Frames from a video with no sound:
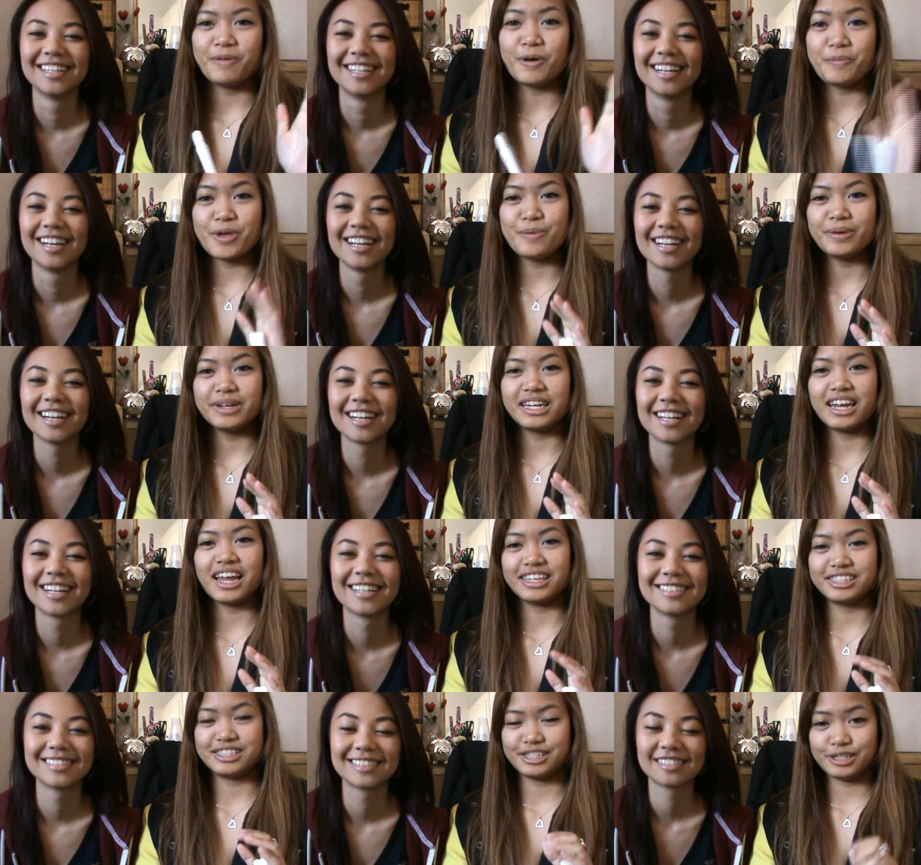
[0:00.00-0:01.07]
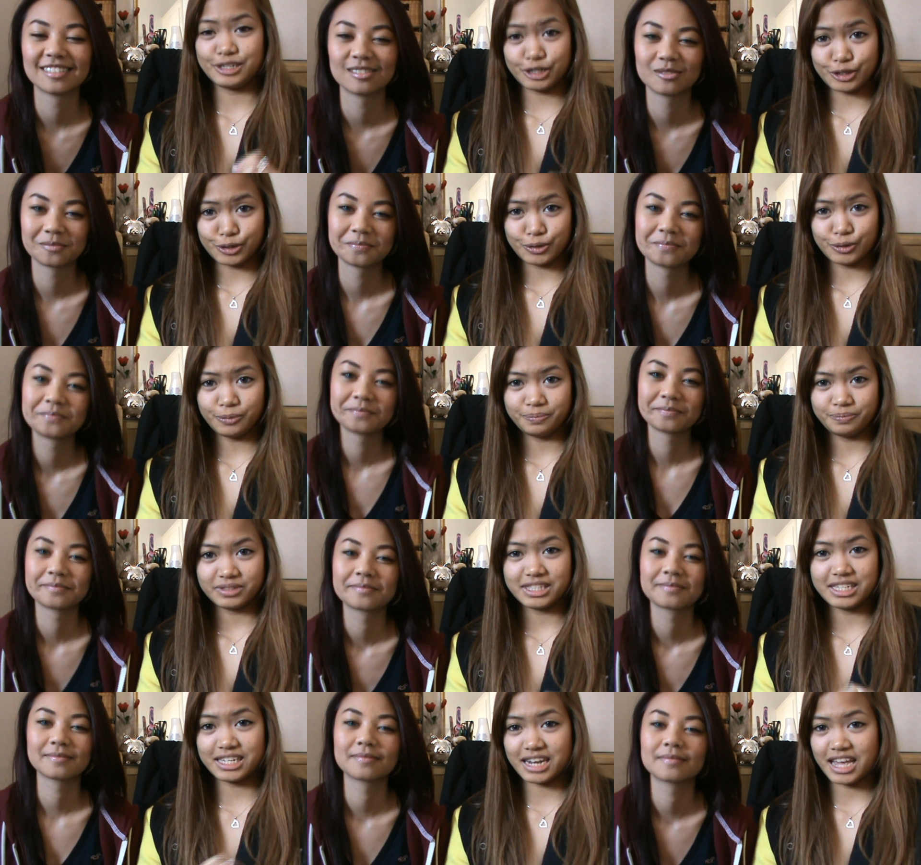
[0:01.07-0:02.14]
Speaker 1: What we would like to do
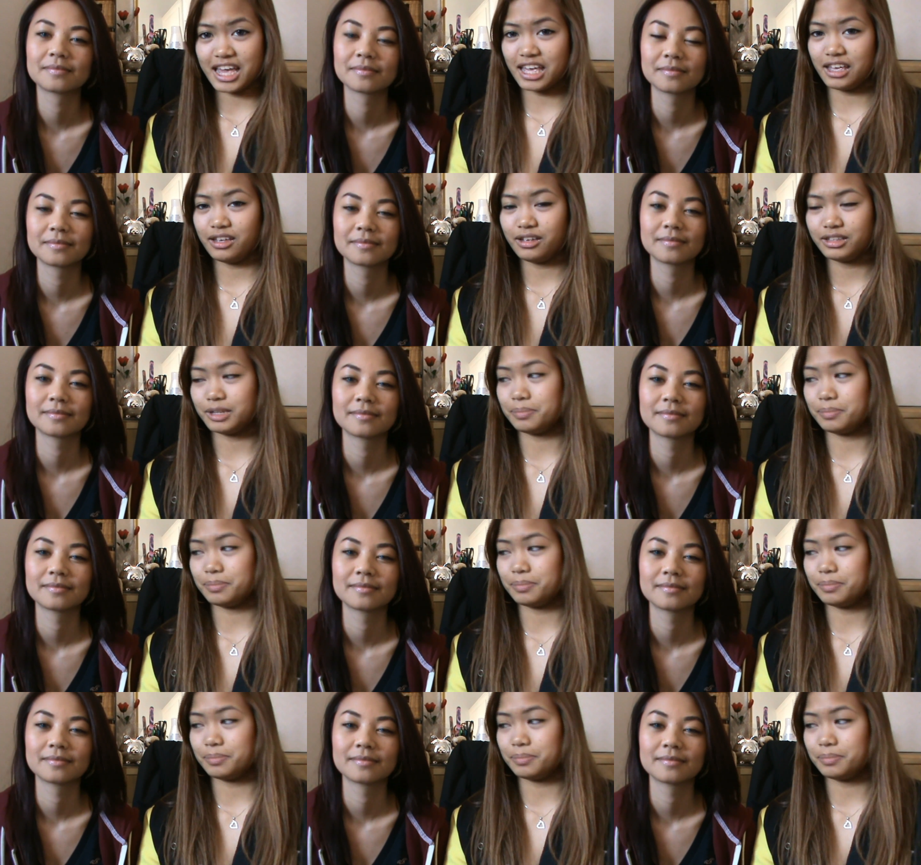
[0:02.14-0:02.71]
today,